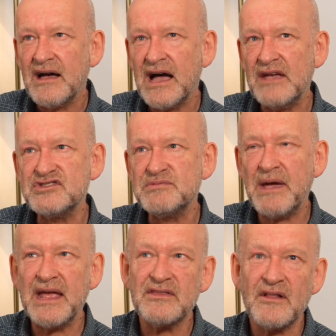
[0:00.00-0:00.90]
I've
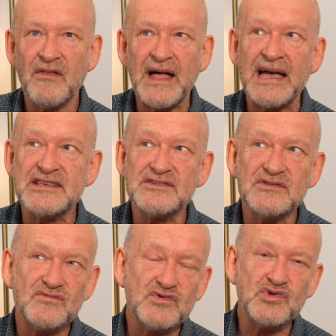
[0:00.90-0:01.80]
spent the last
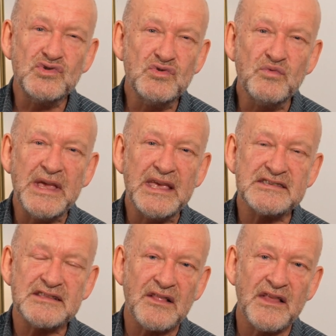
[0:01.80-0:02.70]
2
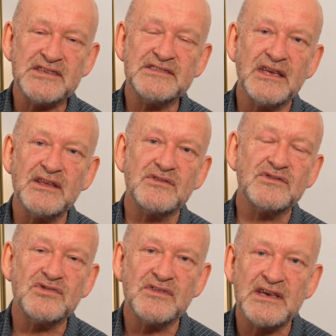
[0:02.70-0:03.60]
weeks listening
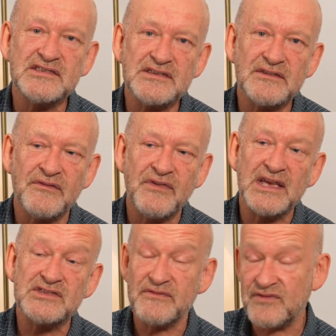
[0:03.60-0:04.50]
to this
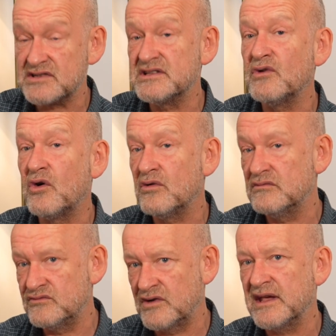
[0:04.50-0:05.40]
device, first of all
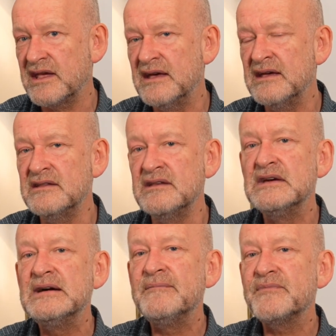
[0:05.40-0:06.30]
running it in,
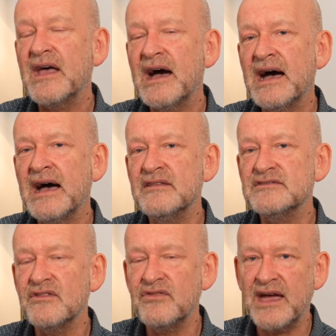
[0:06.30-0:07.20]

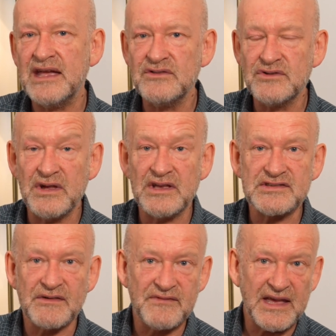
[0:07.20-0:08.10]
and then doing
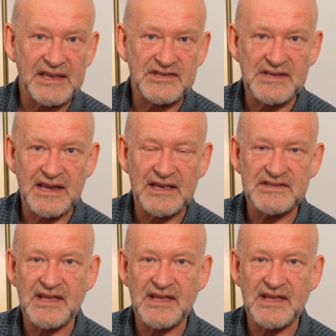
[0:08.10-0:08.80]
some very serious